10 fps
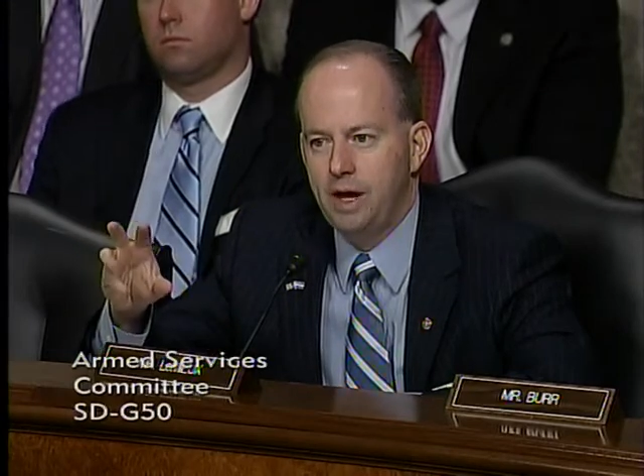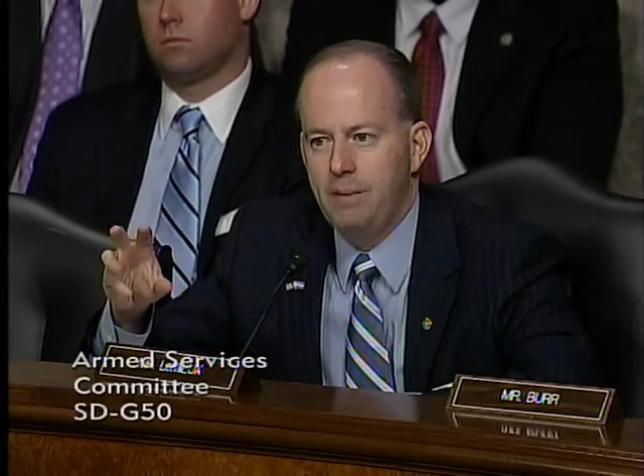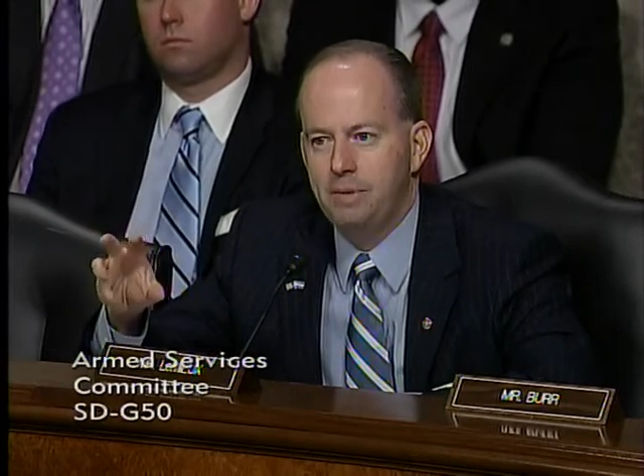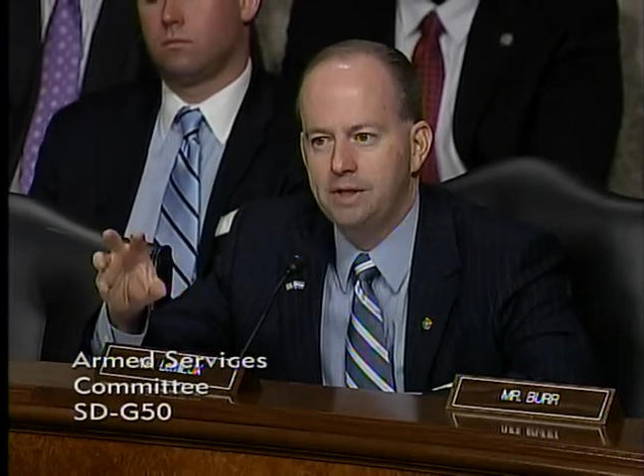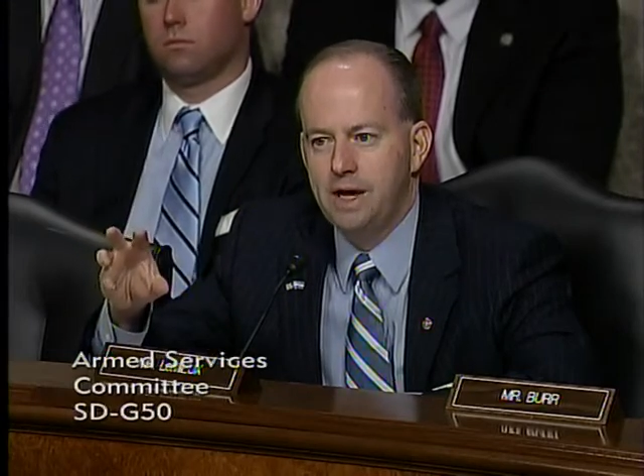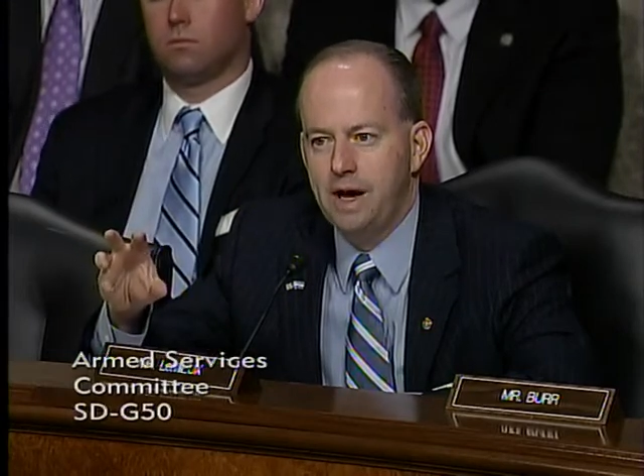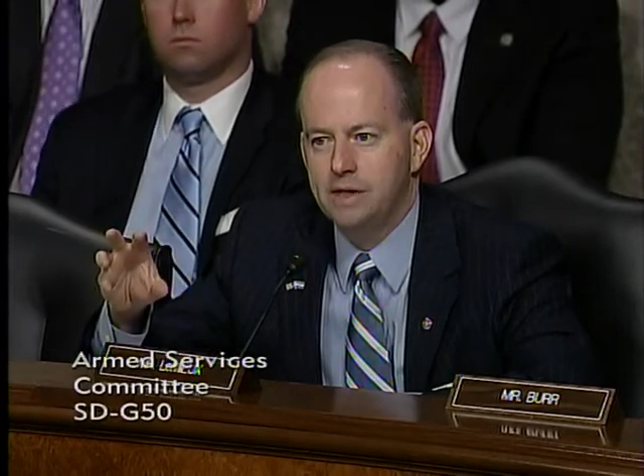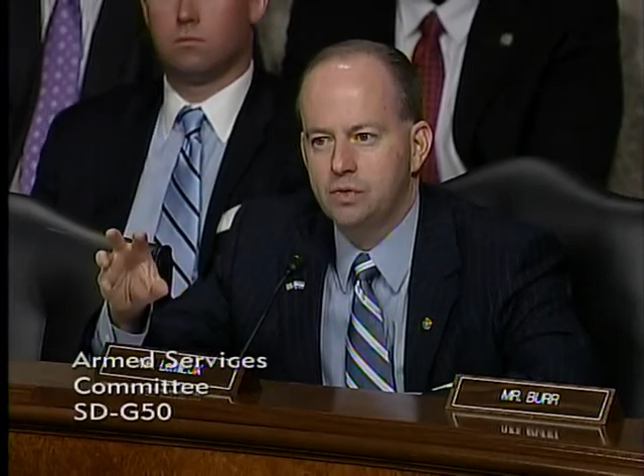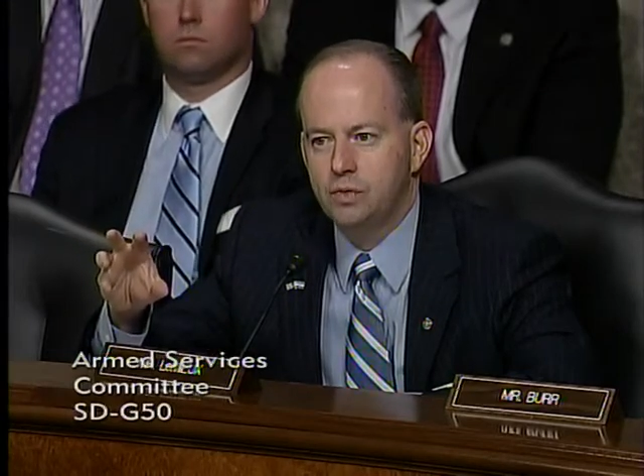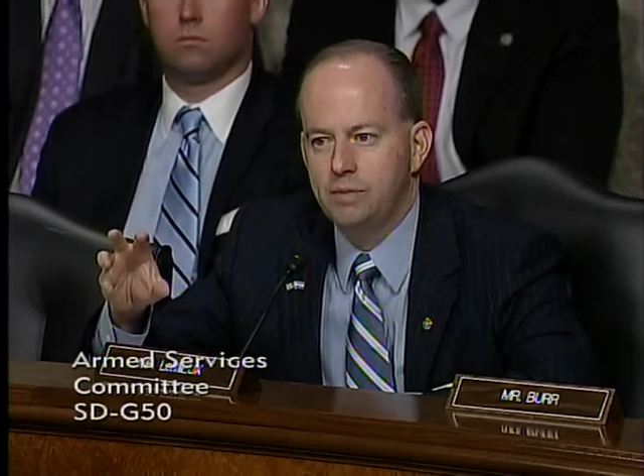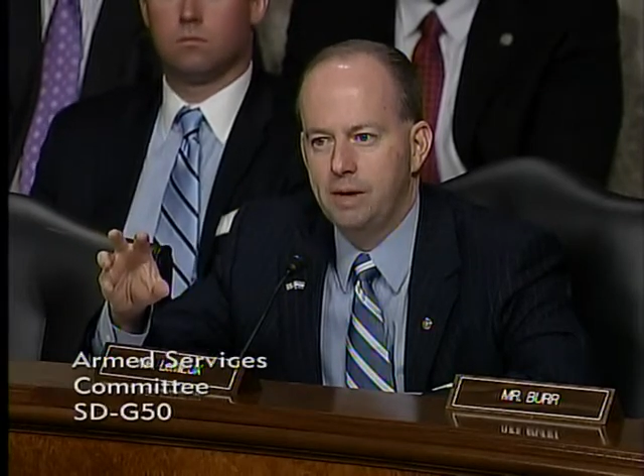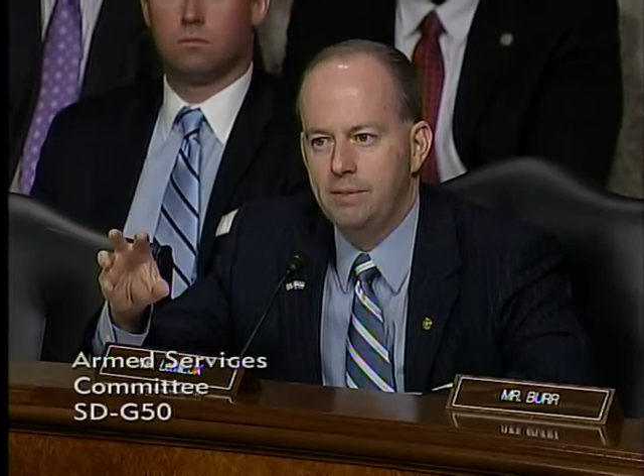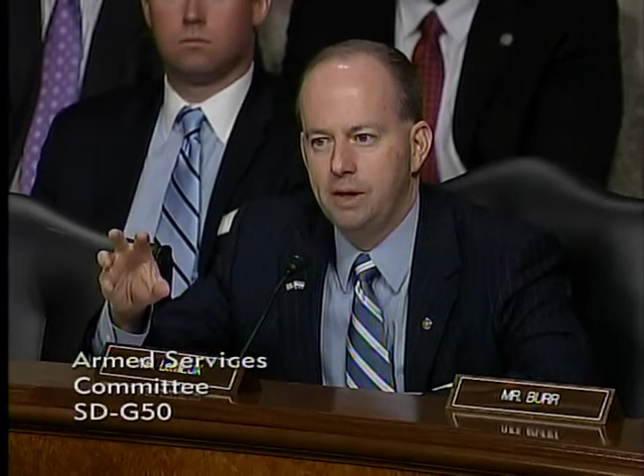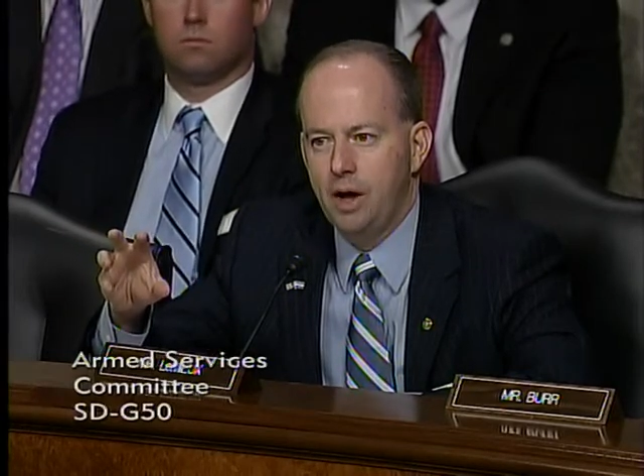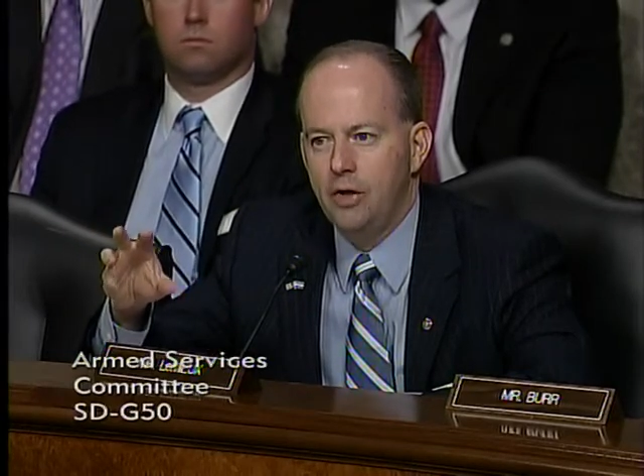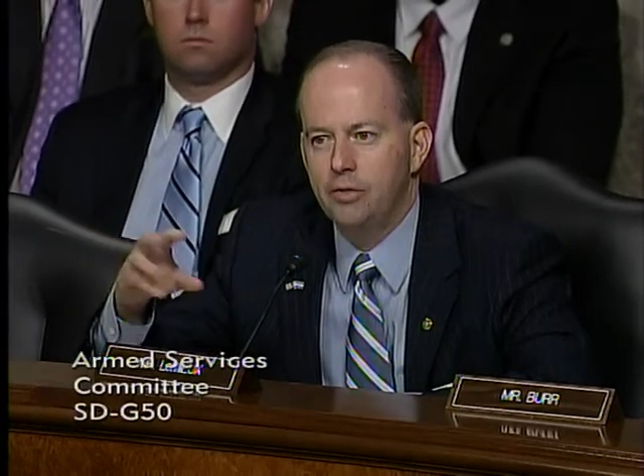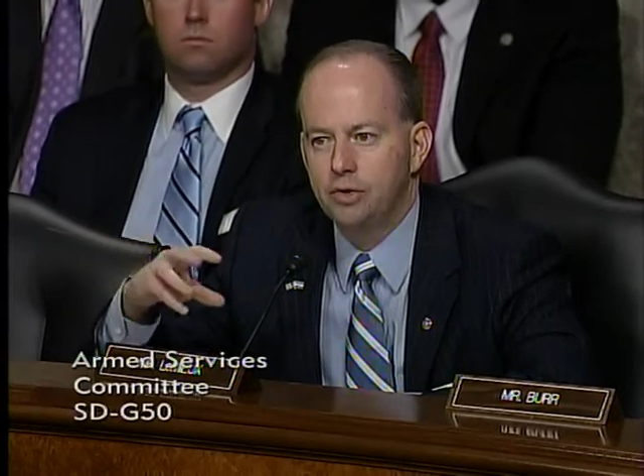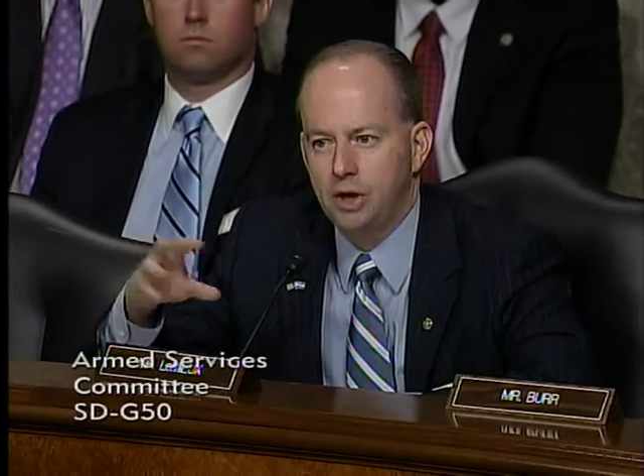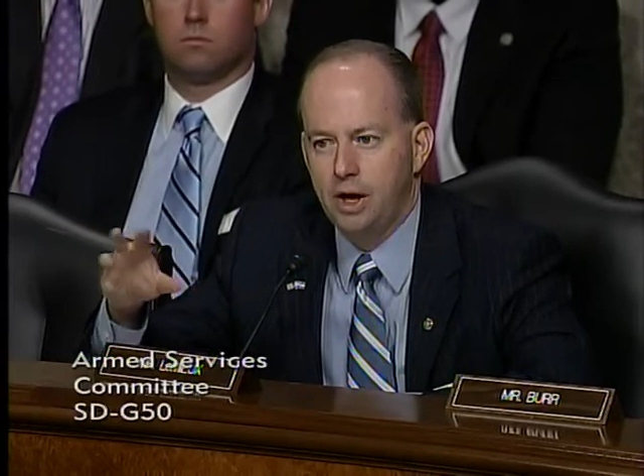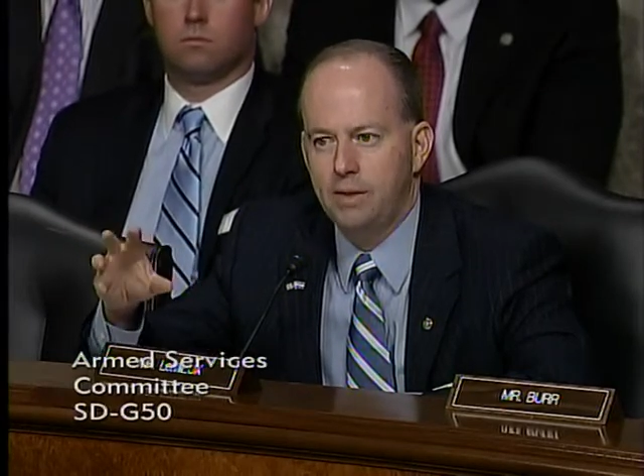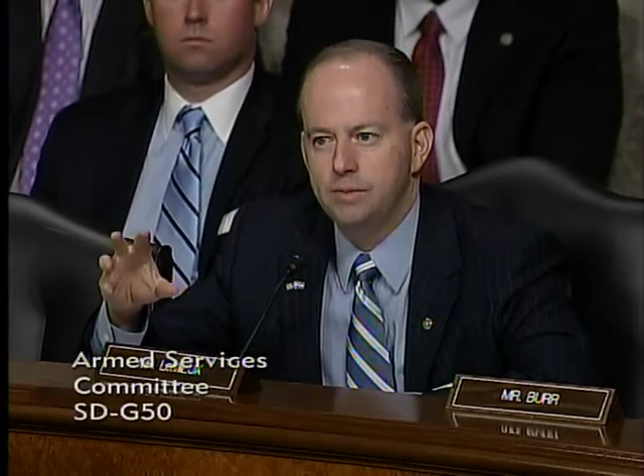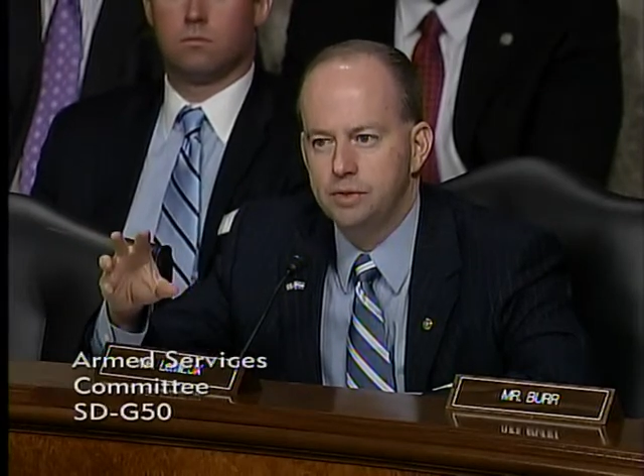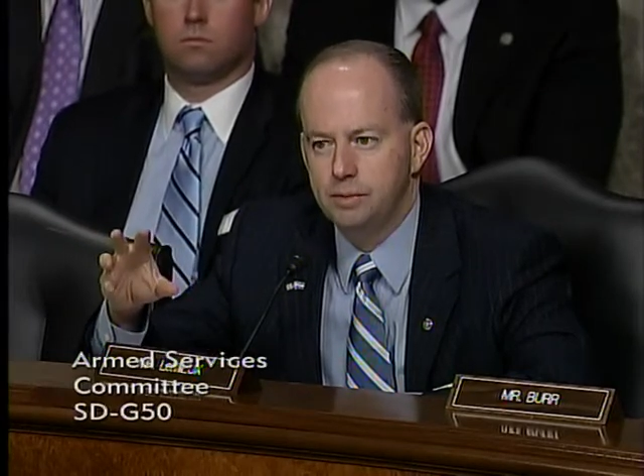not be tasked with maybe other jobs,